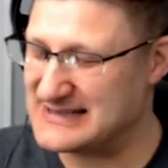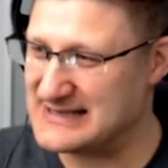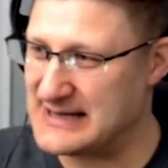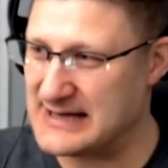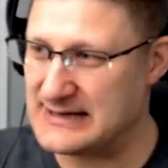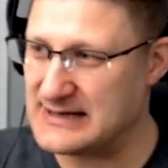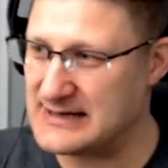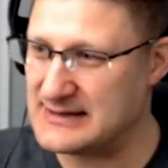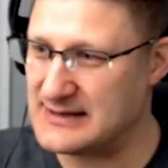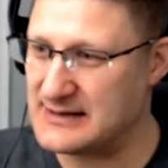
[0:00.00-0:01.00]
Canada, I
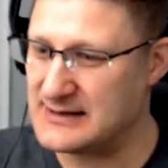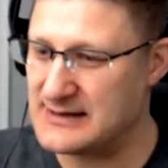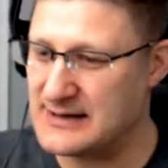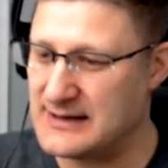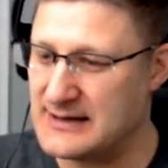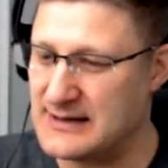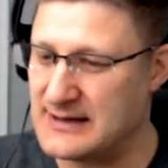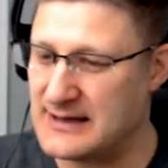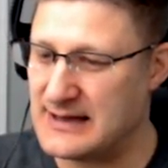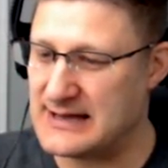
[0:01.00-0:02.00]
think.
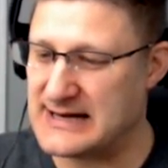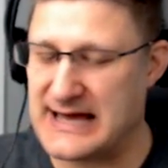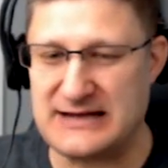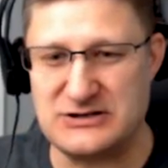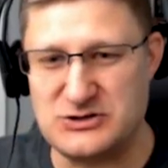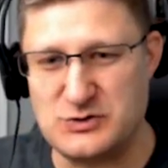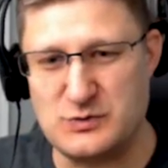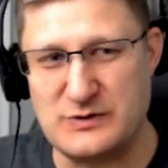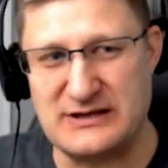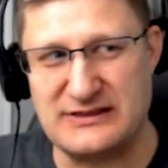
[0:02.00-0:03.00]
And it had to do
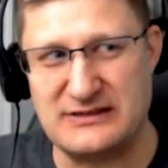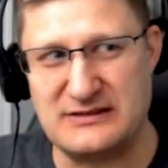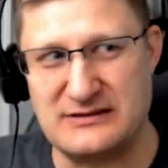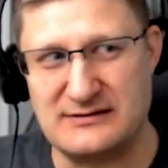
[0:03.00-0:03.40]
with,